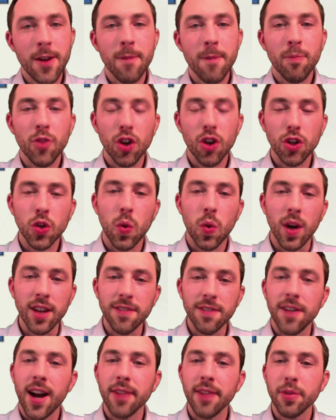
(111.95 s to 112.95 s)
your
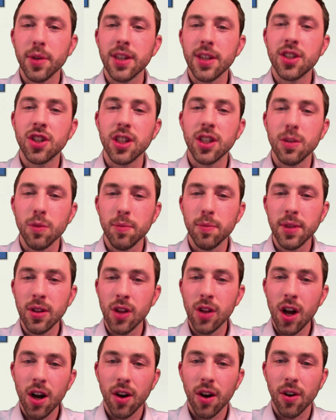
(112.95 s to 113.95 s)
25-OHD will be
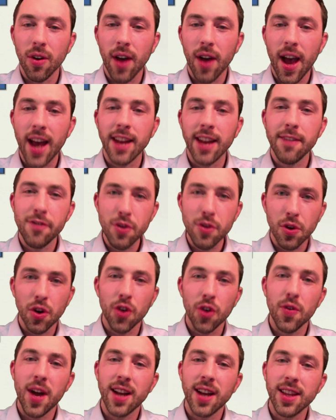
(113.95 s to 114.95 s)
low, and if you
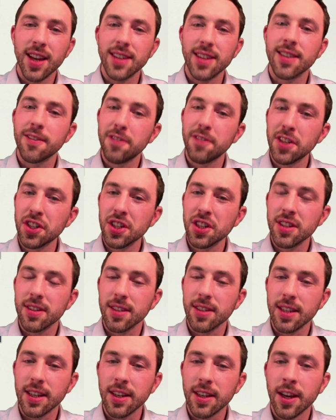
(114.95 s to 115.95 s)
correct that
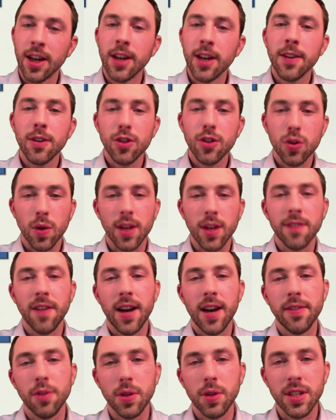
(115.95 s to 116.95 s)
deficiency, your
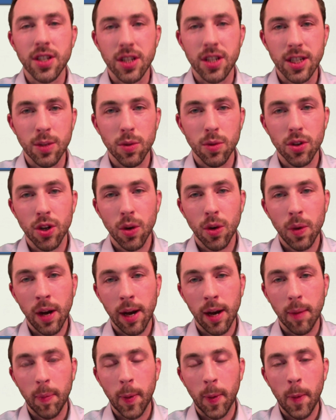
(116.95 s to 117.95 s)
25-OHD will go
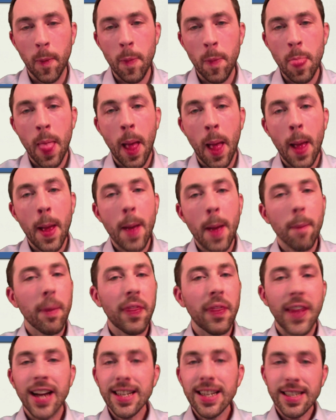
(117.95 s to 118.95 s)
up.
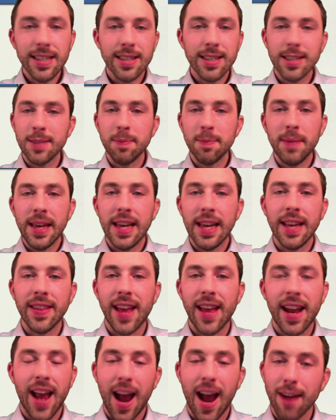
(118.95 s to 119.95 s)
But that doesn't mean
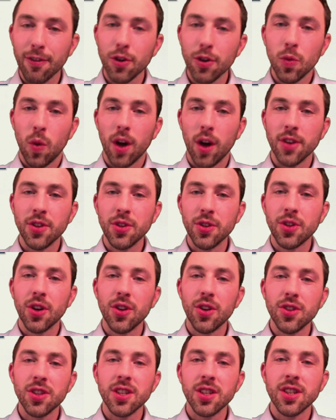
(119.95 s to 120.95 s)
that everyone who
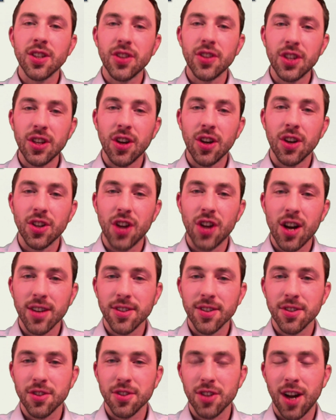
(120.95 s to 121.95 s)
goes into the
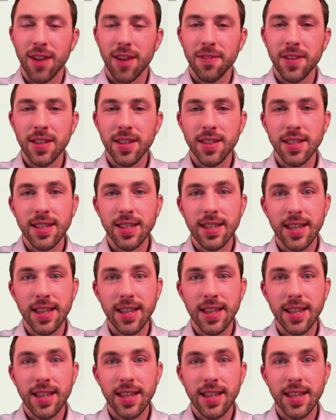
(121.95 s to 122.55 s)
doctor's office and